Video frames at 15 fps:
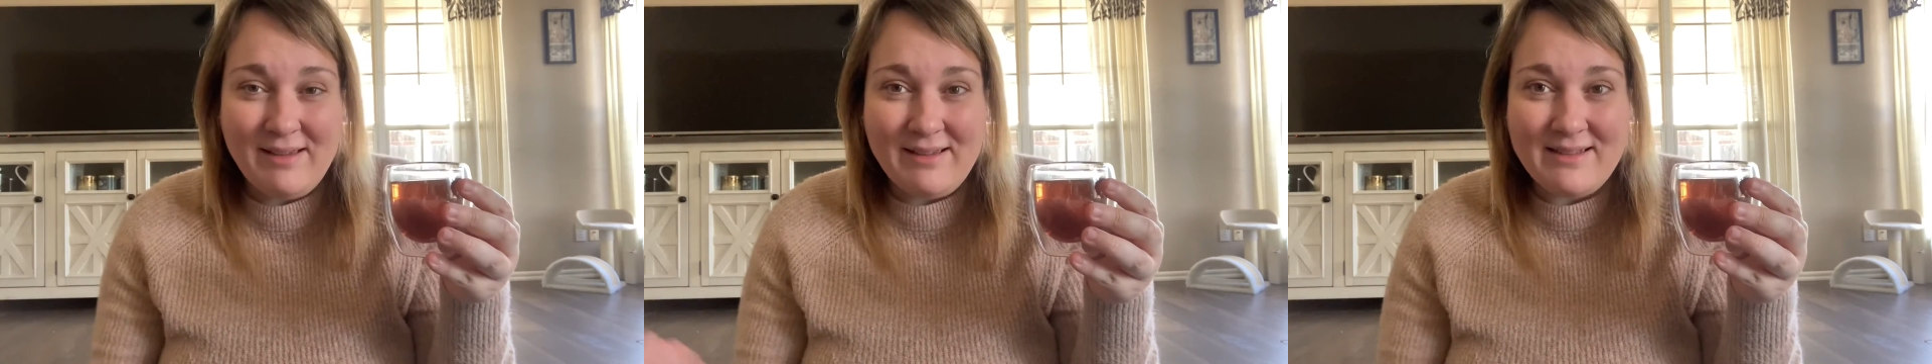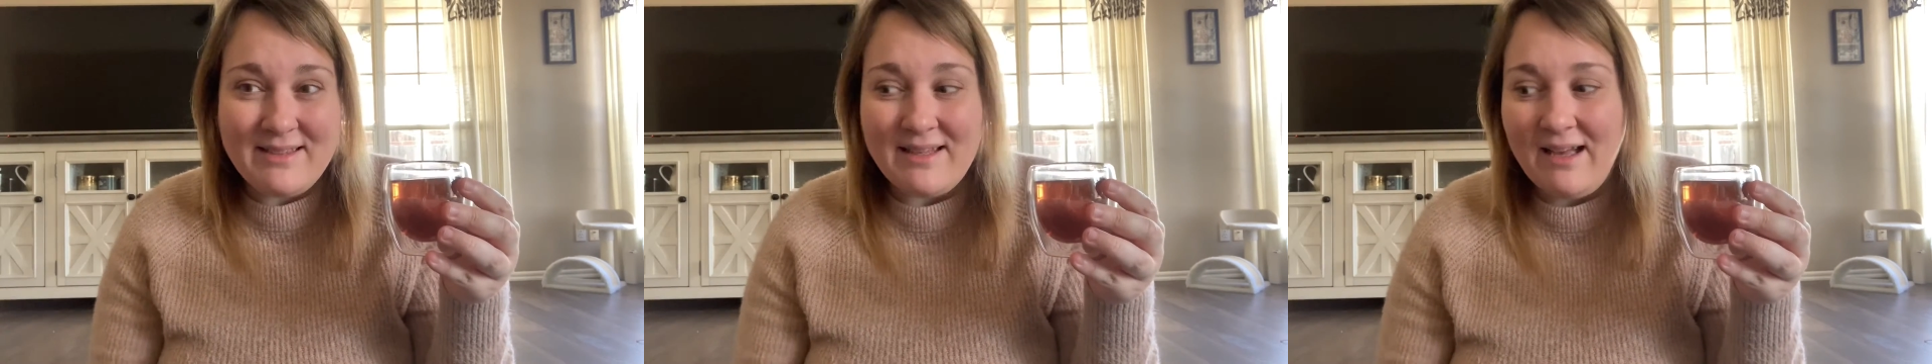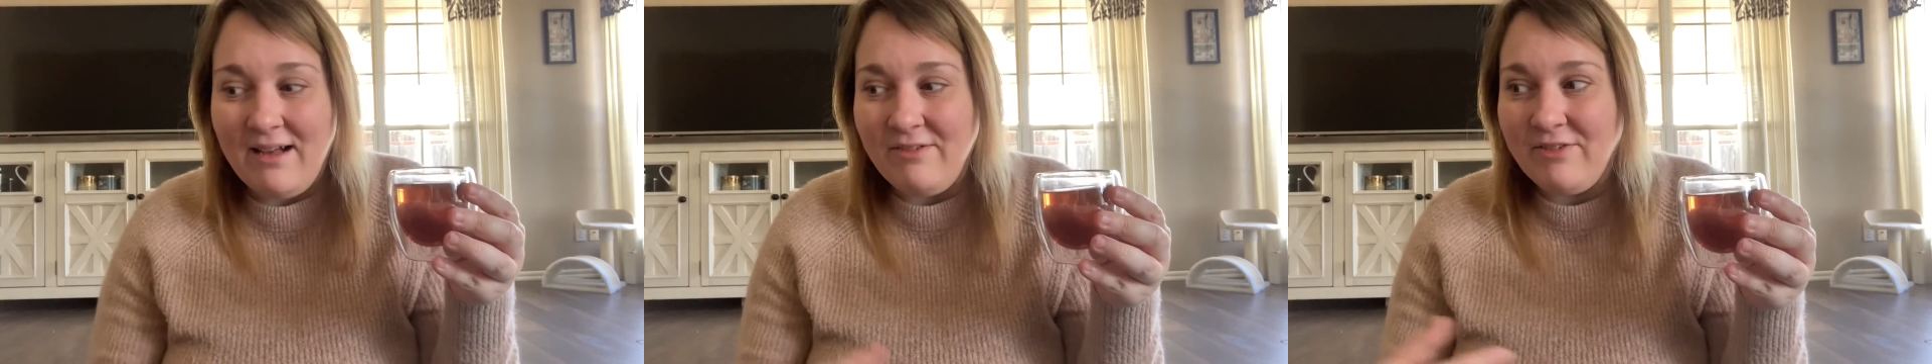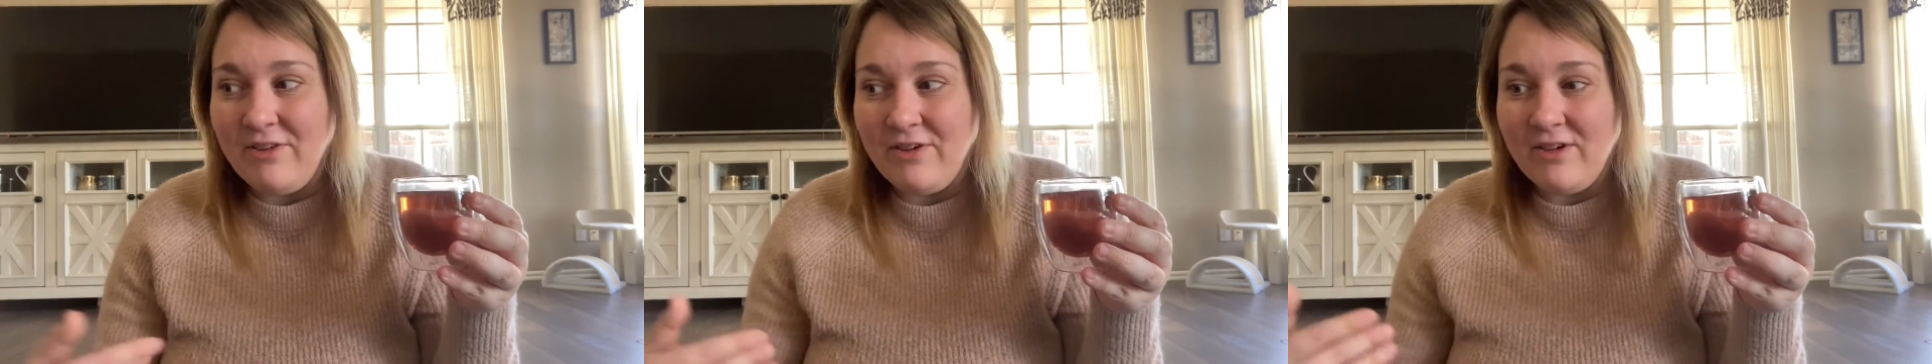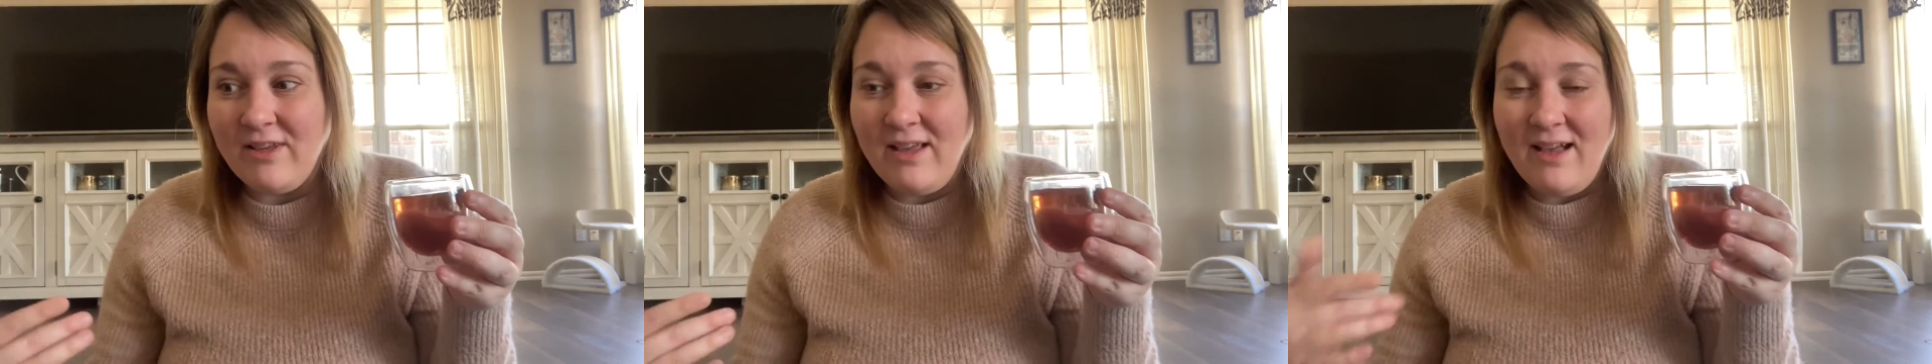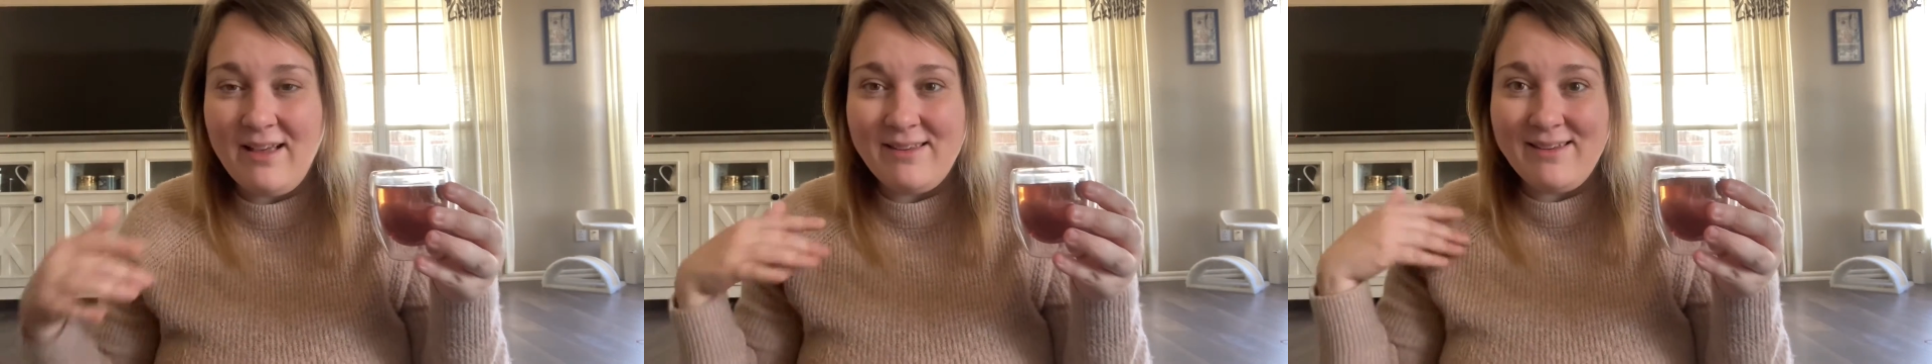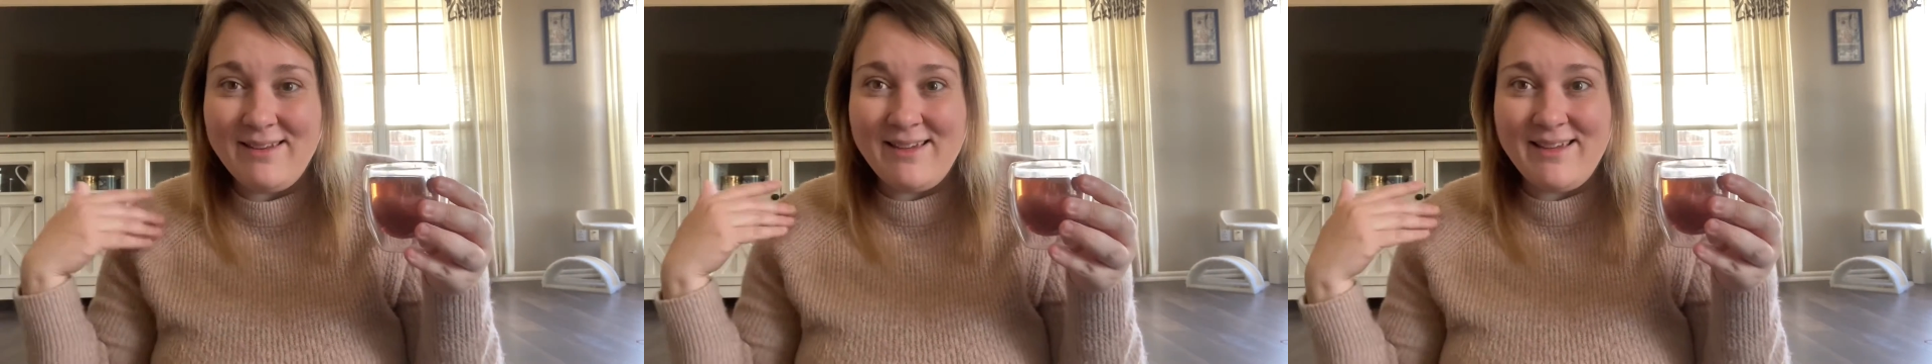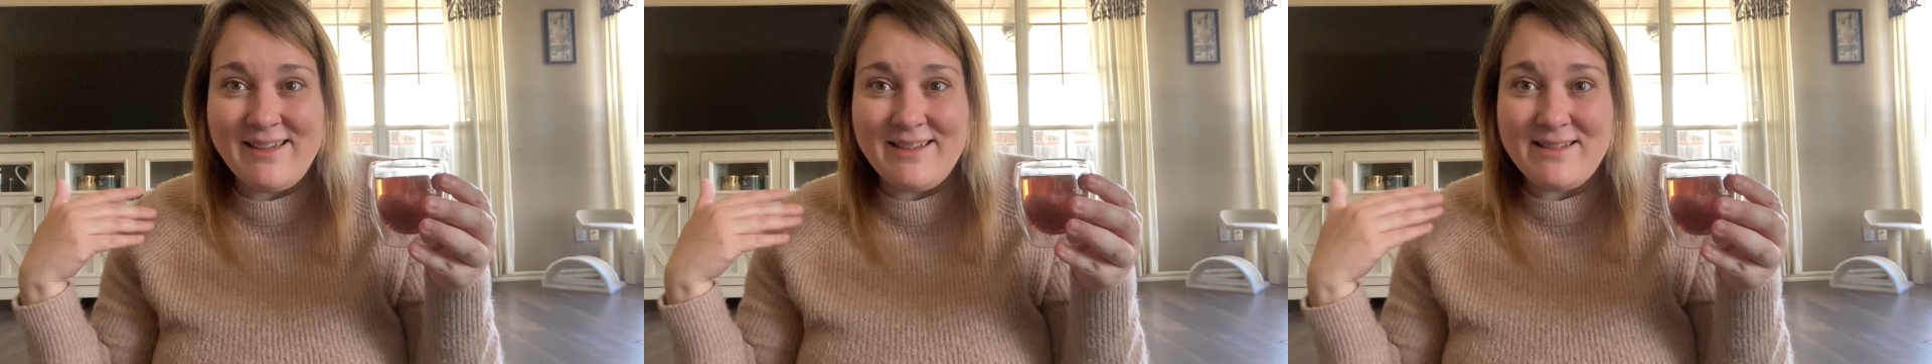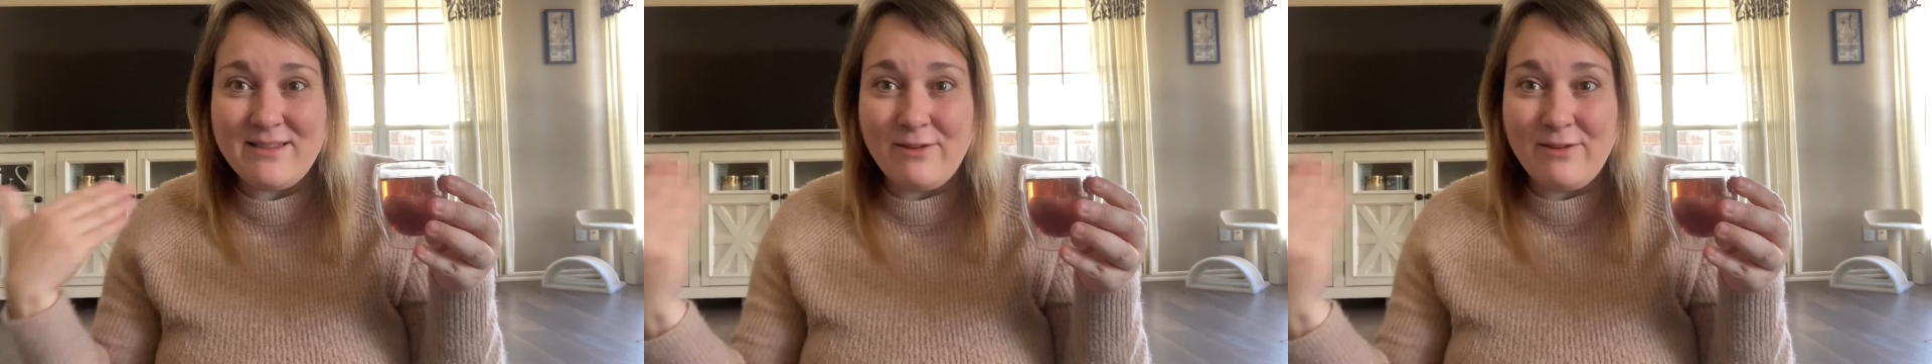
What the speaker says: because after that is